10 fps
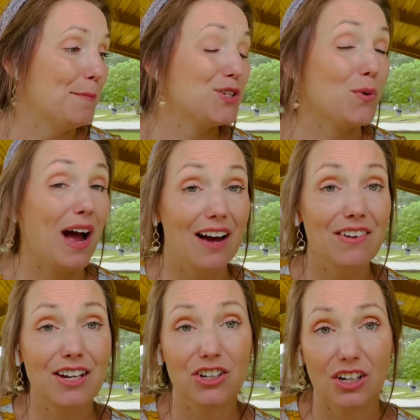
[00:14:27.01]
So
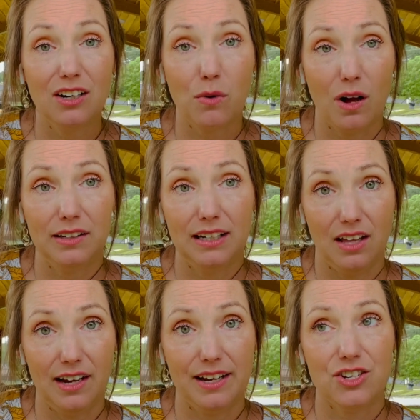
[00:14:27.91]
having good quality
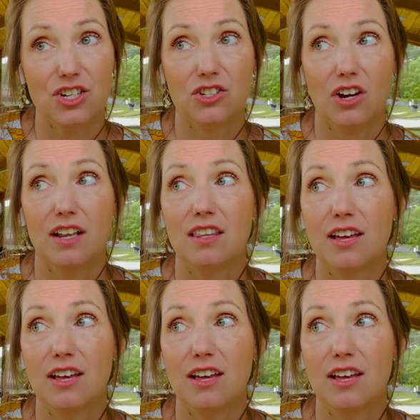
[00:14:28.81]
luggage is good.